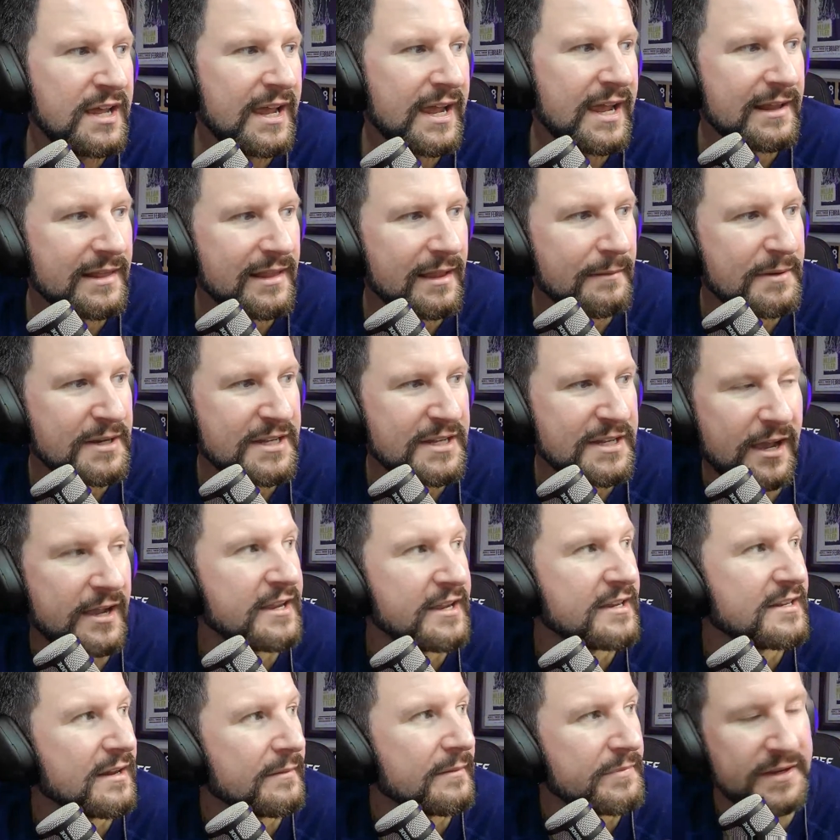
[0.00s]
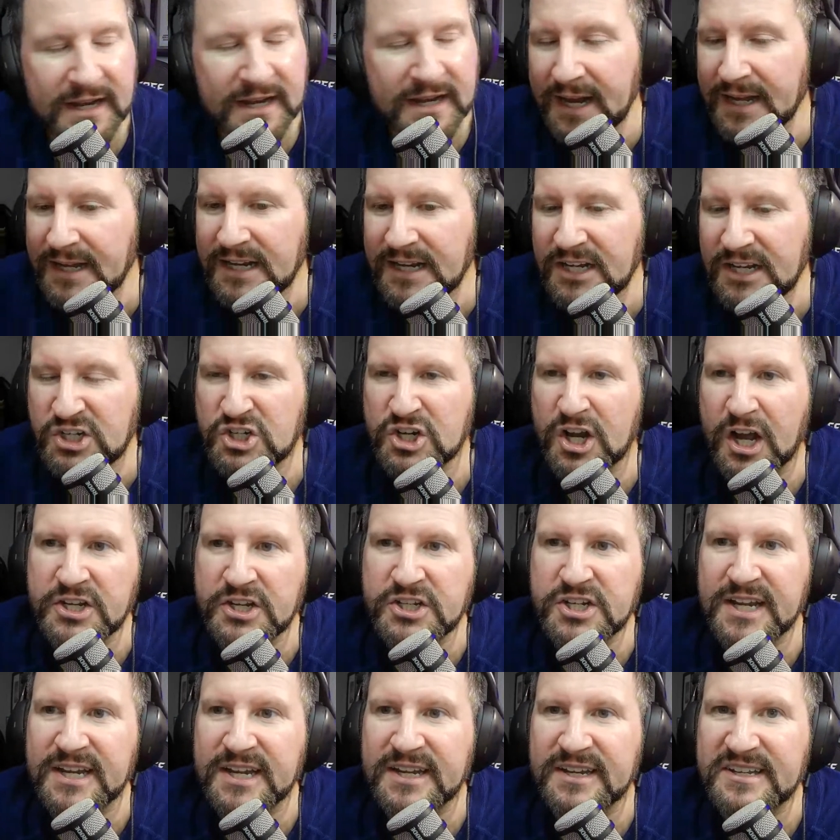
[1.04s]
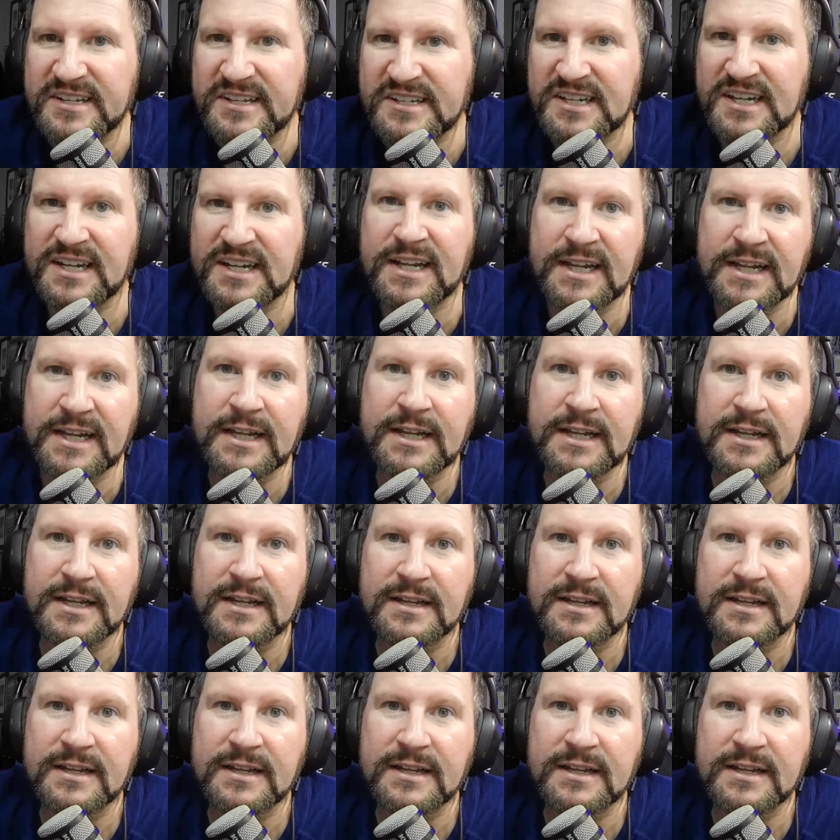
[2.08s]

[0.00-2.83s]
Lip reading: And let me tell you something. Any judge can see